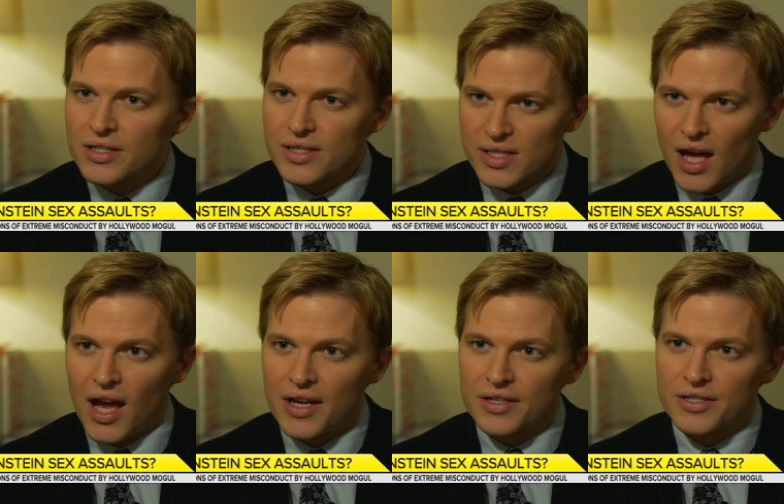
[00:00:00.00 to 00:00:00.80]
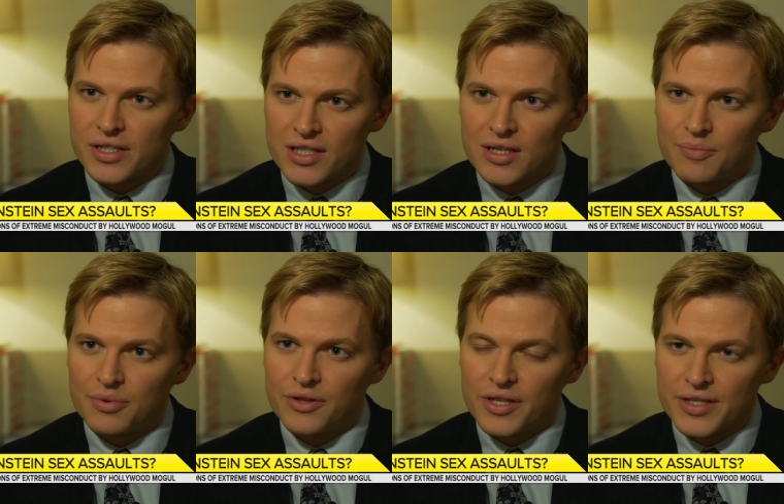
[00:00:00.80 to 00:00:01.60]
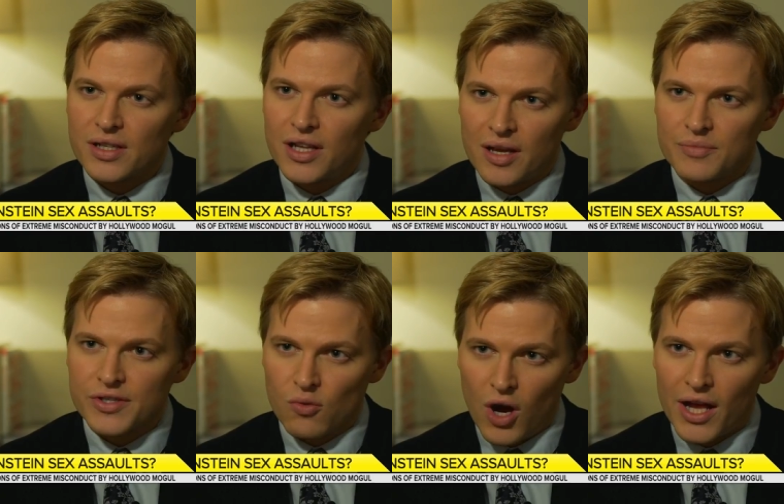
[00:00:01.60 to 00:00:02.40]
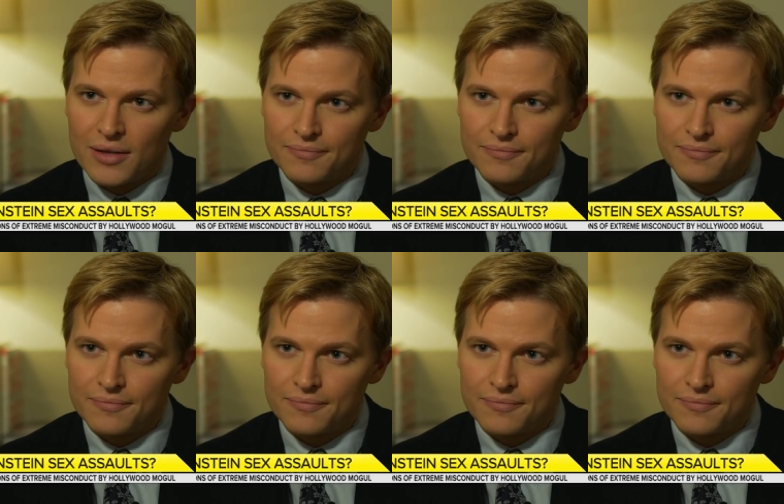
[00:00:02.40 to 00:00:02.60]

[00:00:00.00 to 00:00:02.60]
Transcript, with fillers: designed to keep these claims quiet.